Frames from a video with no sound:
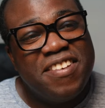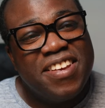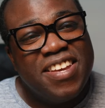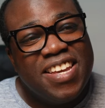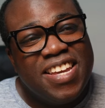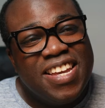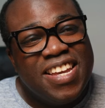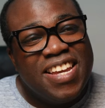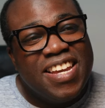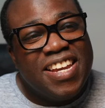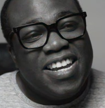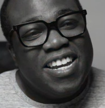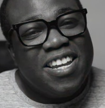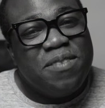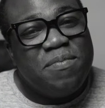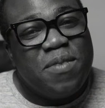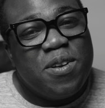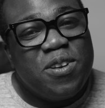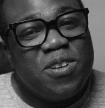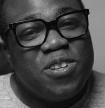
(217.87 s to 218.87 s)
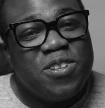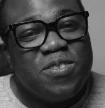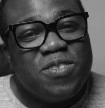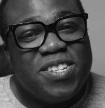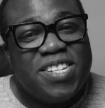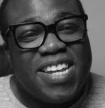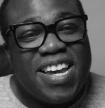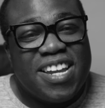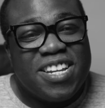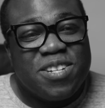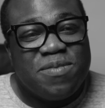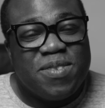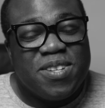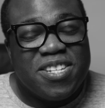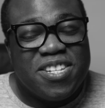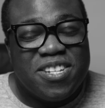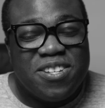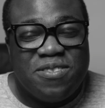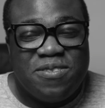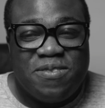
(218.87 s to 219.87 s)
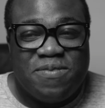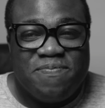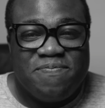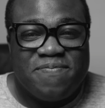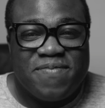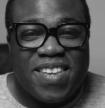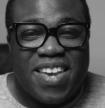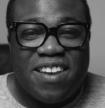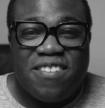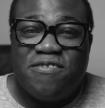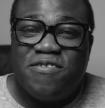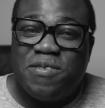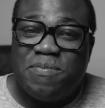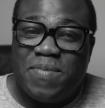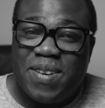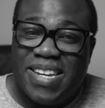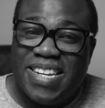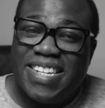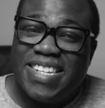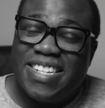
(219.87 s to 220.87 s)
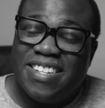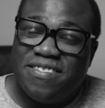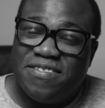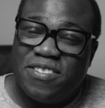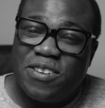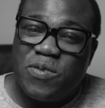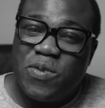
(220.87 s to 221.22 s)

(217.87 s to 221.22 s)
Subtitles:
an emotional attachment to every piece of